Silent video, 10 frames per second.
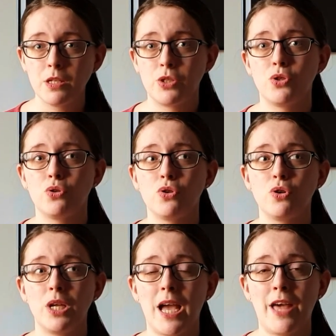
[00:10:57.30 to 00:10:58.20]

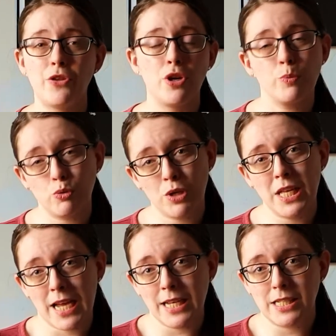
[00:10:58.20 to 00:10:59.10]
so I thought it was
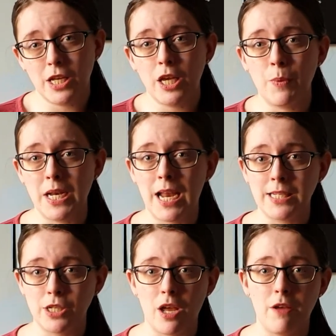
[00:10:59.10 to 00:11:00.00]
really nice that he went and
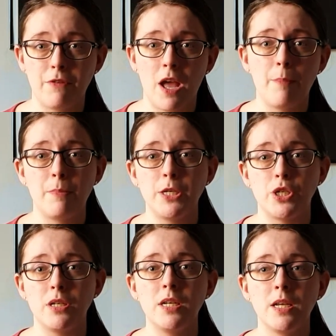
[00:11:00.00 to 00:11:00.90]
asked her for her
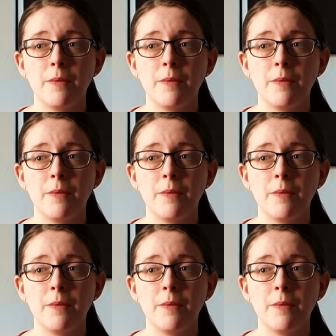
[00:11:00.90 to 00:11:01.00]
permission.